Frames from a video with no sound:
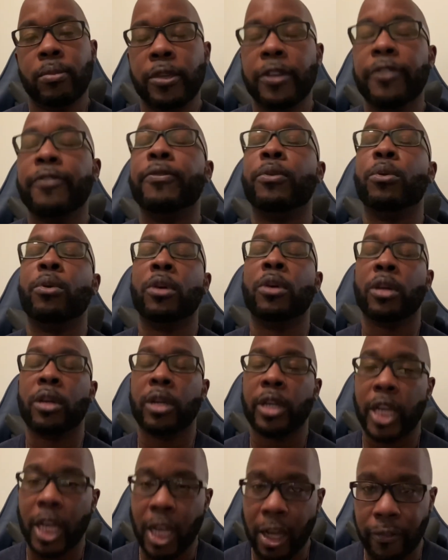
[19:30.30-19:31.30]

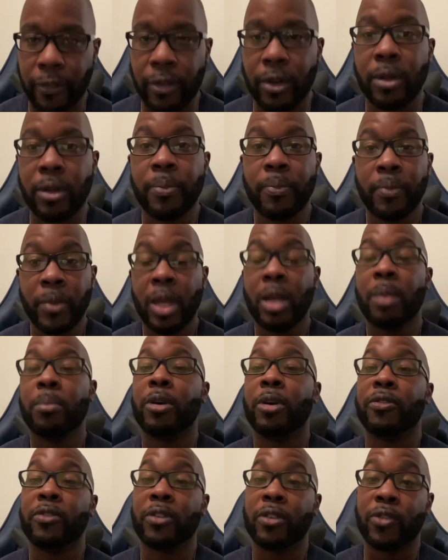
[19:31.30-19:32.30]
But
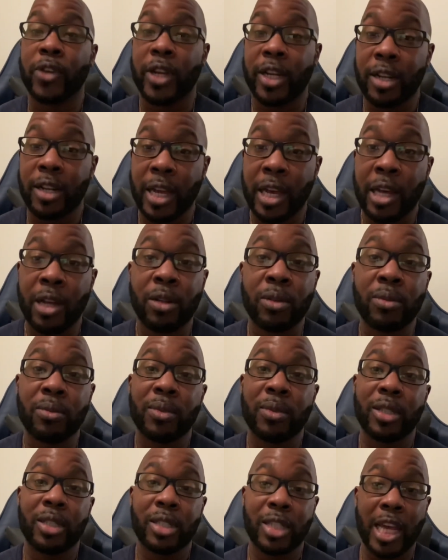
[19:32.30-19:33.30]
for right now,
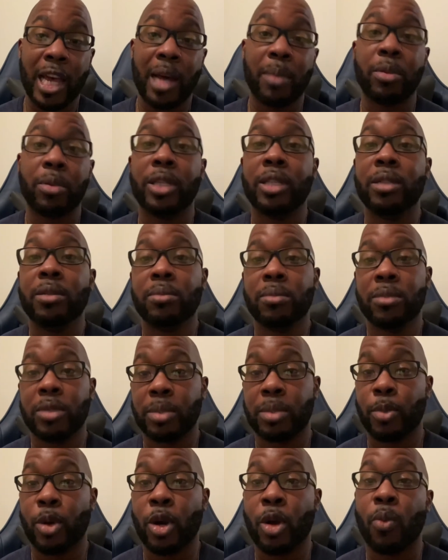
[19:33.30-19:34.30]
tablet,
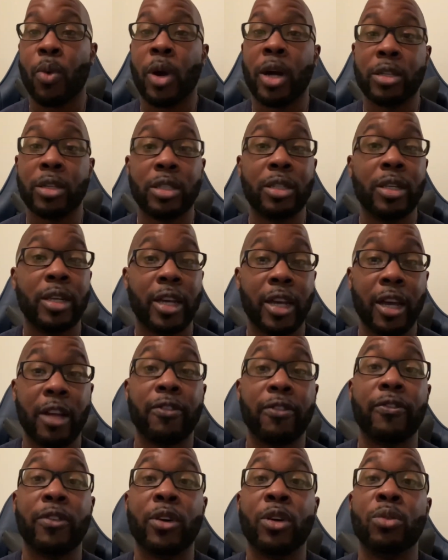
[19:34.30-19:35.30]
smartwatch,
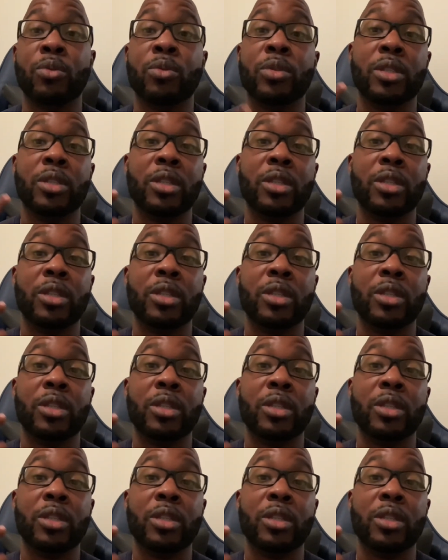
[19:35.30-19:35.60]
headphones,